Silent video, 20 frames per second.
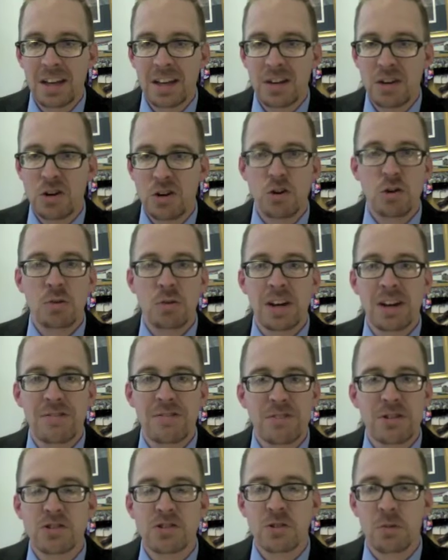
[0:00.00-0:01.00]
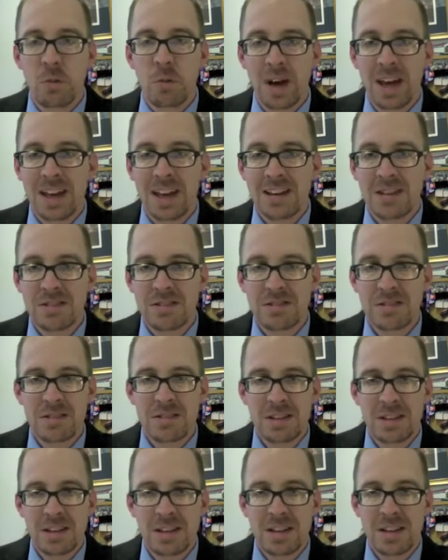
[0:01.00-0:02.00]
new and efficient ways
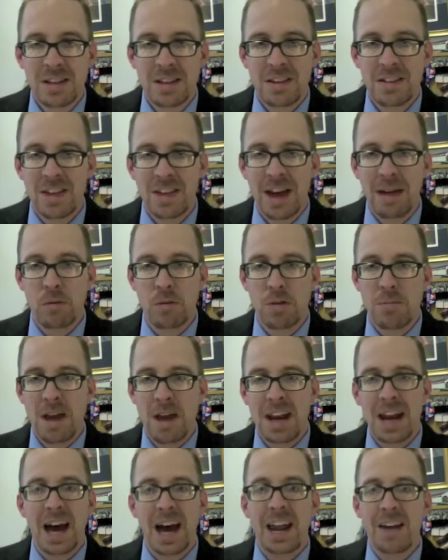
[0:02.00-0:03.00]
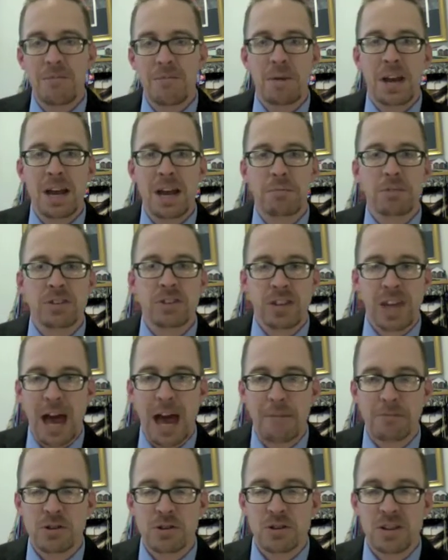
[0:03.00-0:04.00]
that we may not have been able to
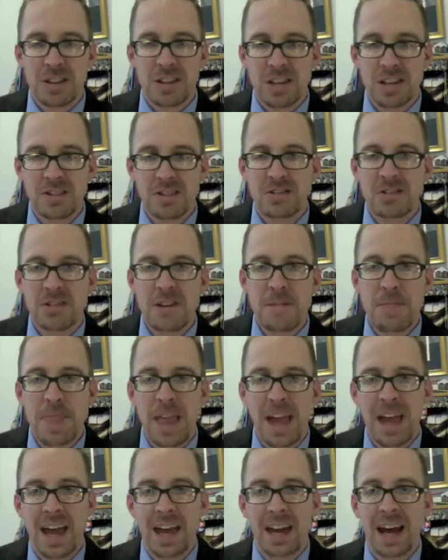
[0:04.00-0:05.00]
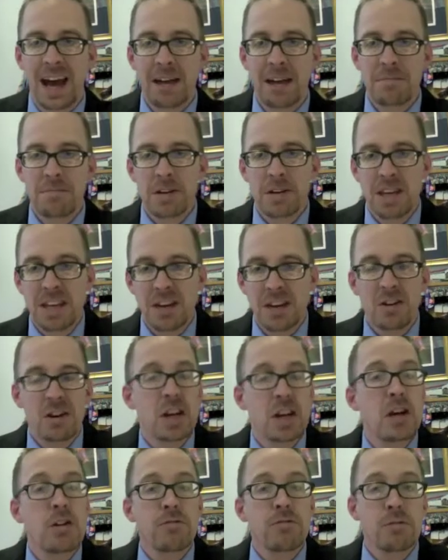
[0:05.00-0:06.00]
capture in this. And I'd be eager to
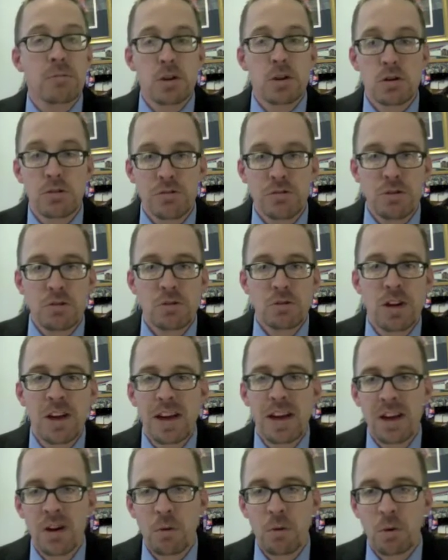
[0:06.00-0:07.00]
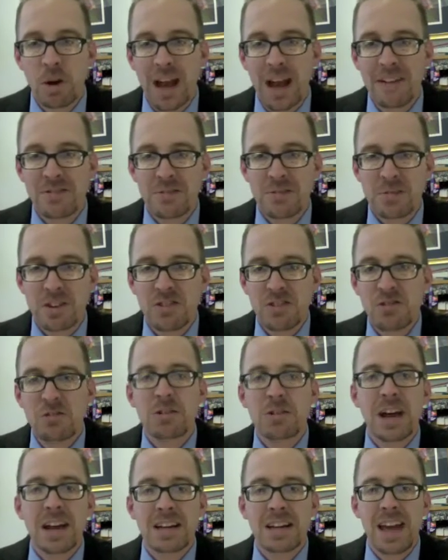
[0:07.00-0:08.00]
hear from you if you would have some things
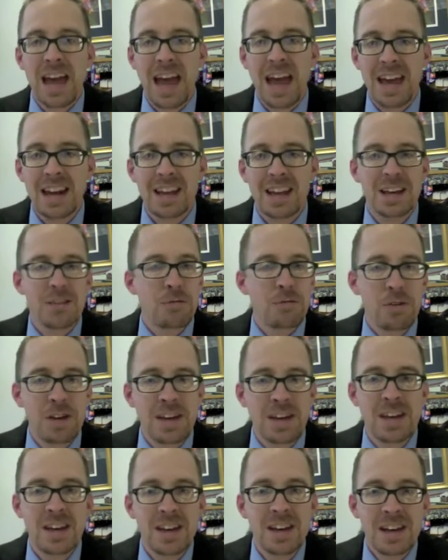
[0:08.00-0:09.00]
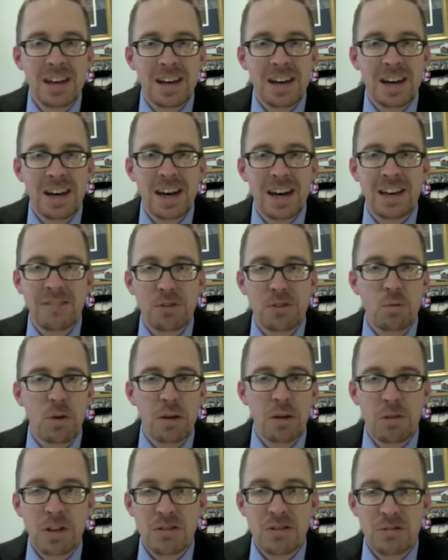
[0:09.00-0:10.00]
you'd like to add in if we, uh, if and
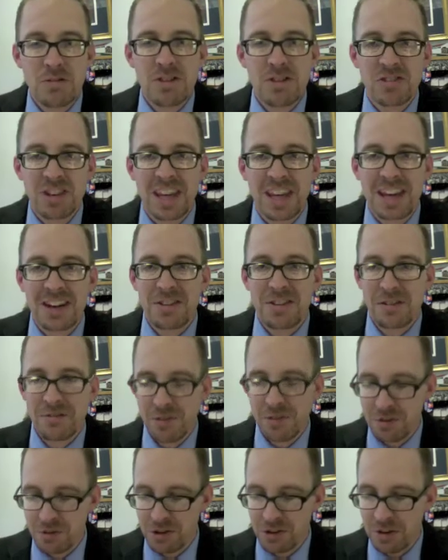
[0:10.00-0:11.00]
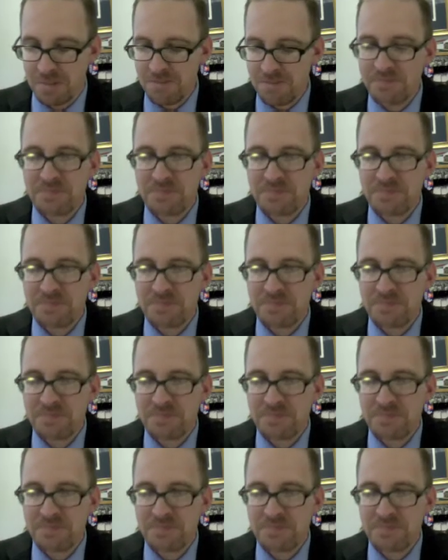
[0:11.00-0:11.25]
when we do this again in the future.